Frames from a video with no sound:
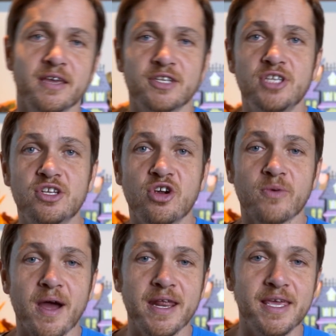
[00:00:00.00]
It did
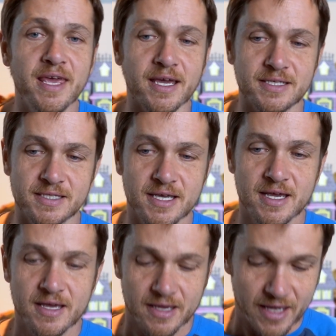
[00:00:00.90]
karate kicks.
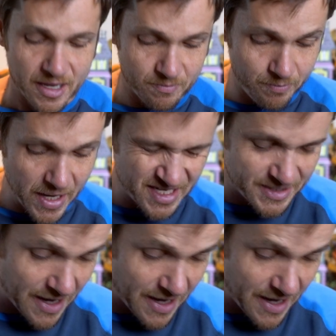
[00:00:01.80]
It bent